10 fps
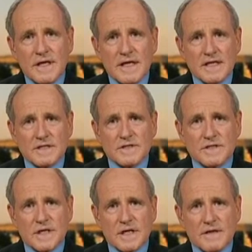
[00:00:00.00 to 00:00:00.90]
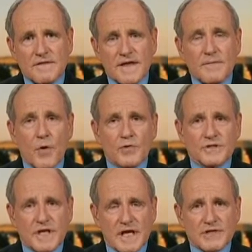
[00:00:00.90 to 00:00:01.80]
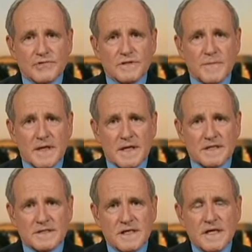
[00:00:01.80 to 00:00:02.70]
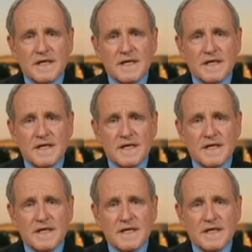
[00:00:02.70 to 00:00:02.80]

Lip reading: is the most dangerous because